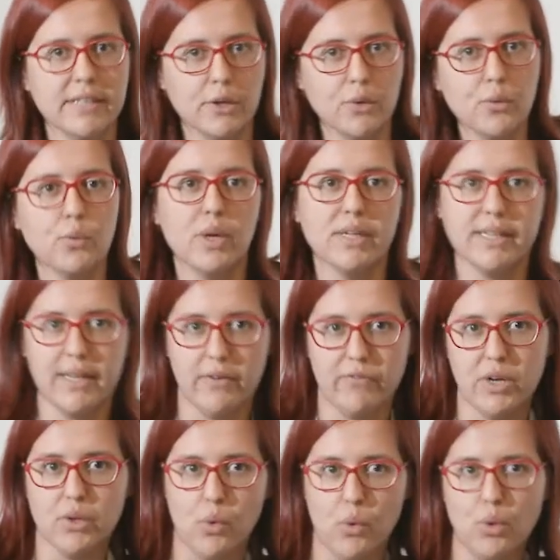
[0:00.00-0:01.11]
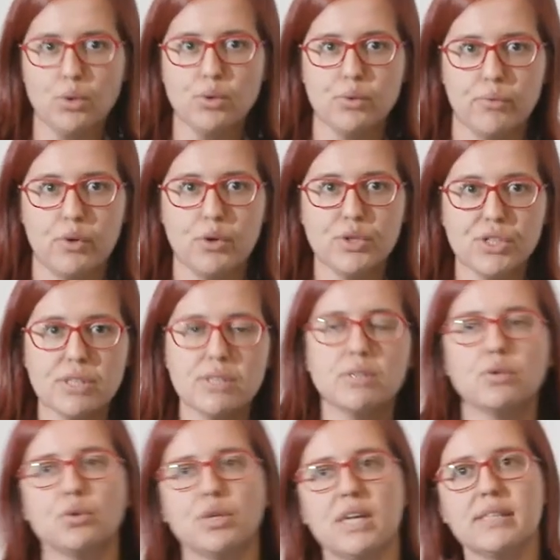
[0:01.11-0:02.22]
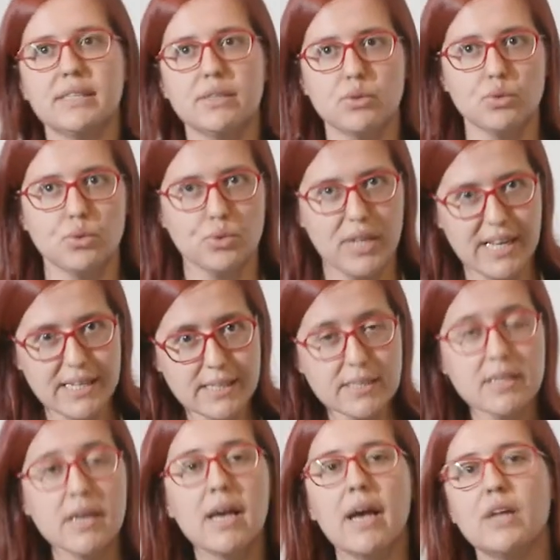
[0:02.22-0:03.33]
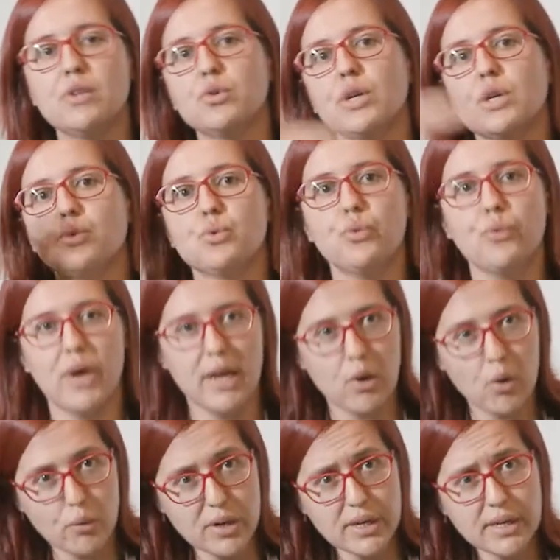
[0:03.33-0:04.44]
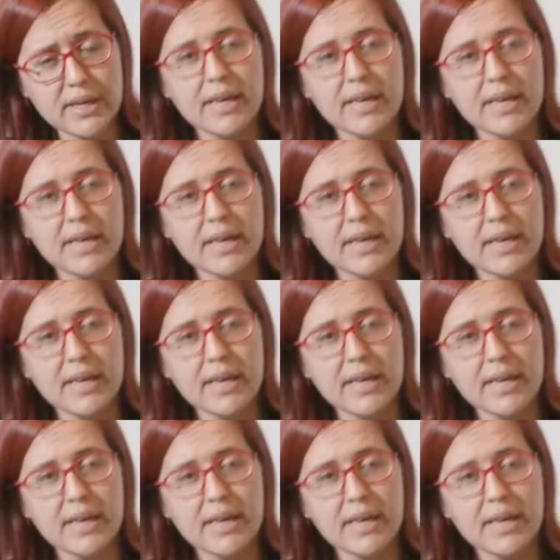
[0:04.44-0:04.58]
new, one old version. You can do tests and you can do failover.